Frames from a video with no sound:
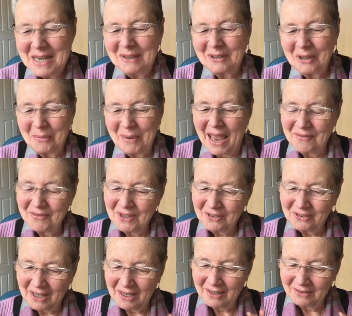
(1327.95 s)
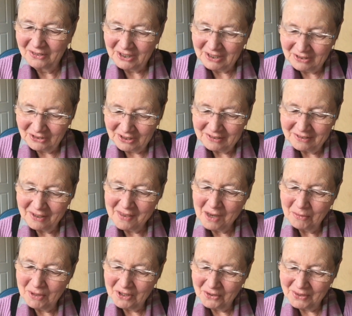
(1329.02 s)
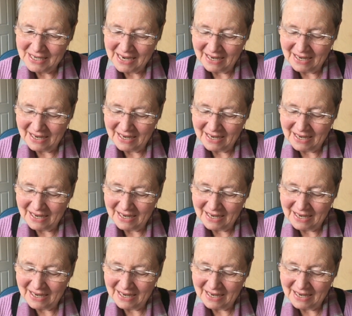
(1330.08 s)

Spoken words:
So we have this teachings, and then we do an